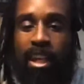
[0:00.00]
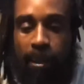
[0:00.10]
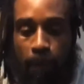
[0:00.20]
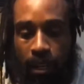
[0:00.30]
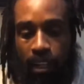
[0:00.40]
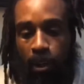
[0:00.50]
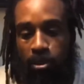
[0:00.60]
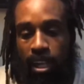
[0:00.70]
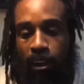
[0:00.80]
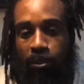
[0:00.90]
in the middle of
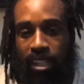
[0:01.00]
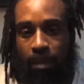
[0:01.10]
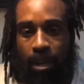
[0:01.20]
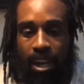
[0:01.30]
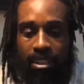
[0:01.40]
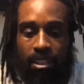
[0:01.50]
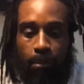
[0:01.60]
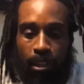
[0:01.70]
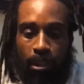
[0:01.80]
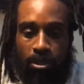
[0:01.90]
those all-time highs, in the
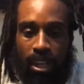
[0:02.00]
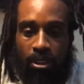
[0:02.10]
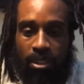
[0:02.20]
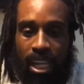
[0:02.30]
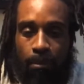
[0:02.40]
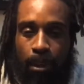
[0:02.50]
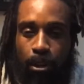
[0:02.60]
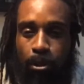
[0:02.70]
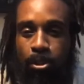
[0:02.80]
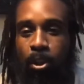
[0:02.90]
middle of those all-time
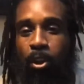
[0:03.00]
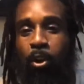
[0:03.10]
lows,